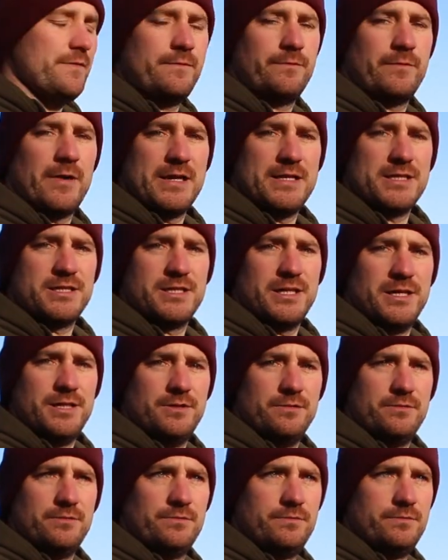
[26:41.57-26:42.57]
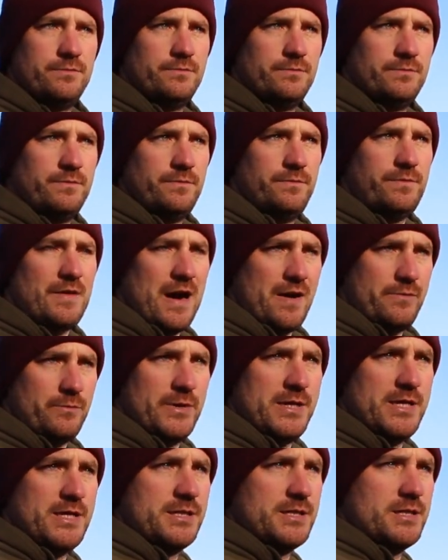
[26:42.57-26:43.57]
in France in 5
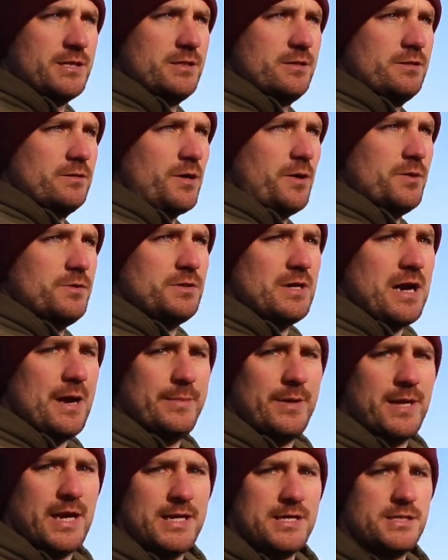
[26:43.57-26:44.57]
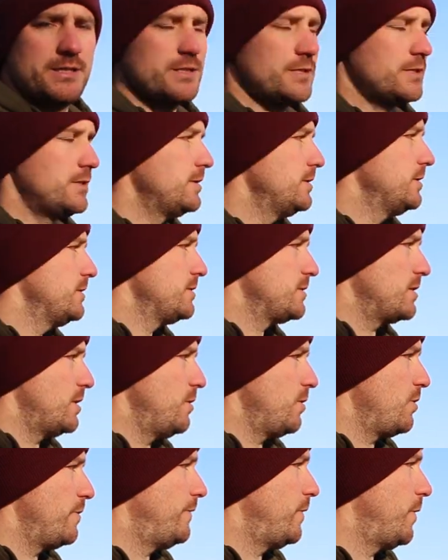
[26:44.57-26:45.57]
weeks, going to Abbey Lakes. So
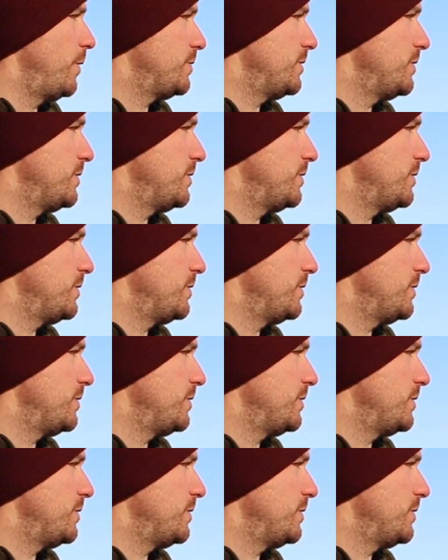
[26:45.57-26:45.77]
looking forward